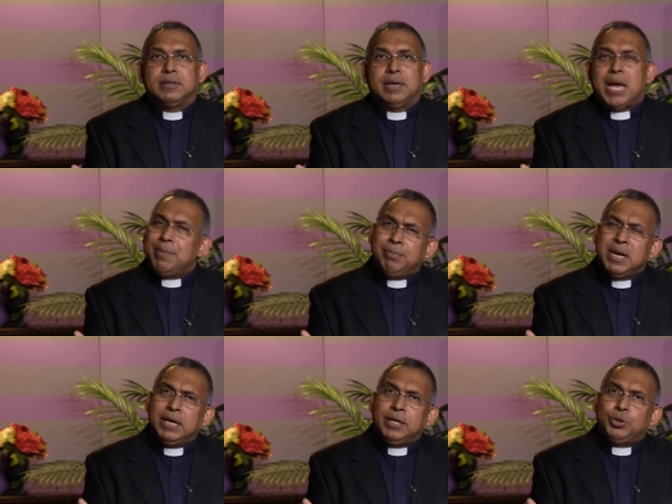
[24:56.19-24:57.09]
I'm,
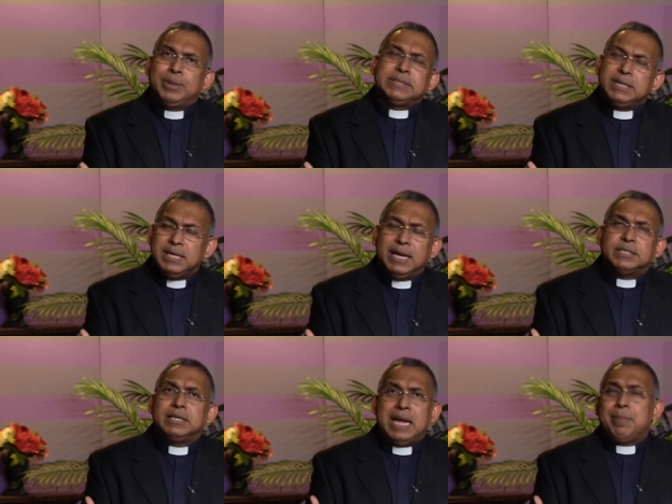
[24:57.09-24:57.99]
to a certain
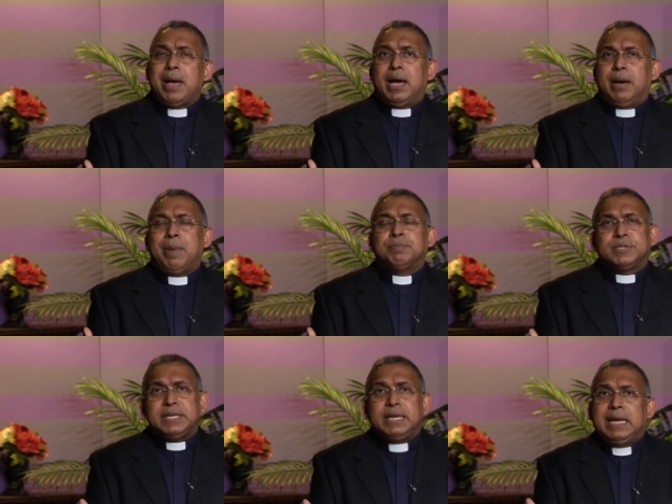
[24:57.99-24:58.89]
extent, I'm, I'm
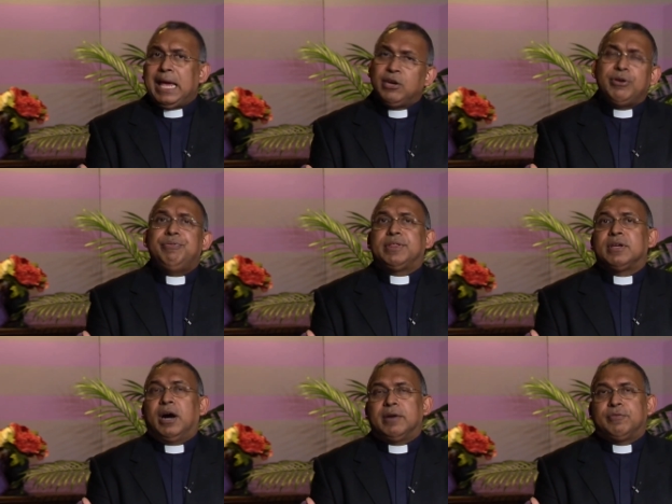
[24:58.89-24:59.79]
upset and angry with
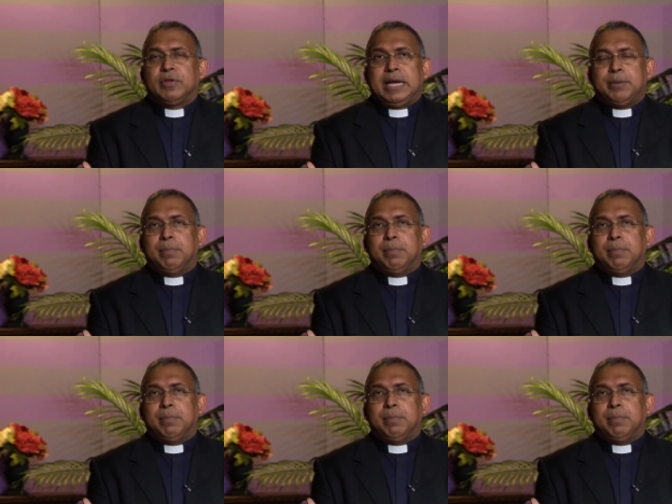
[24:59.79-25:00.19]
God for that